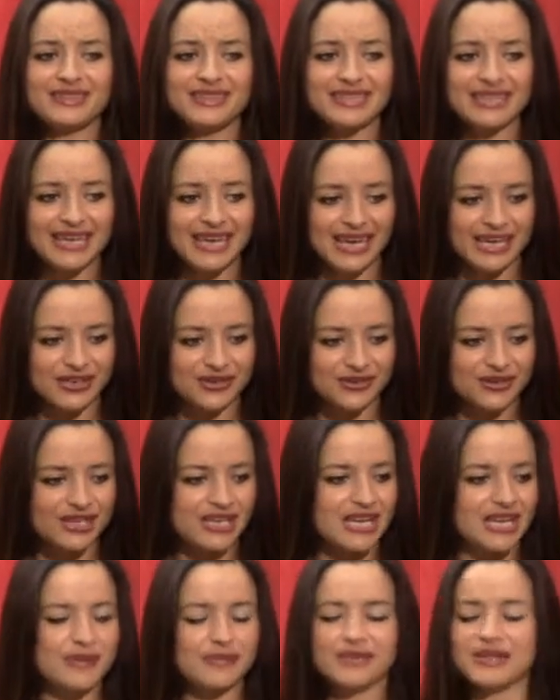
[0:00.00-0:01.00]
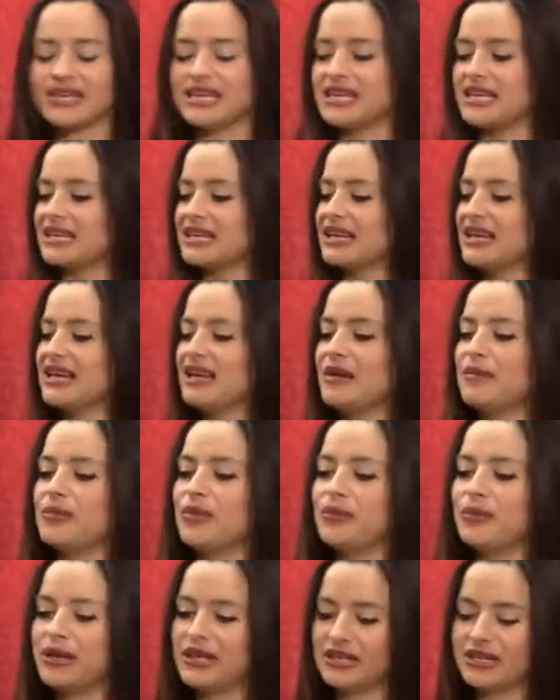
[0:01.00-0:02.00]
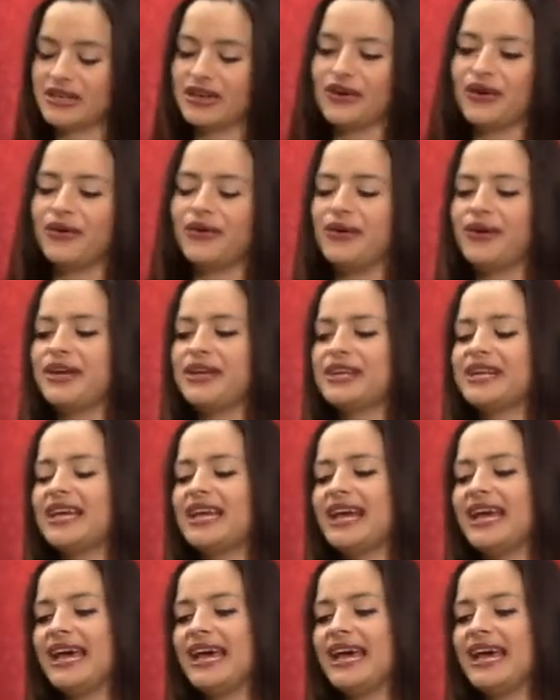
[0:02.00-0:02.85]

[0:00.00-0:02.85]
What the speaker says: and to keep these momentum going,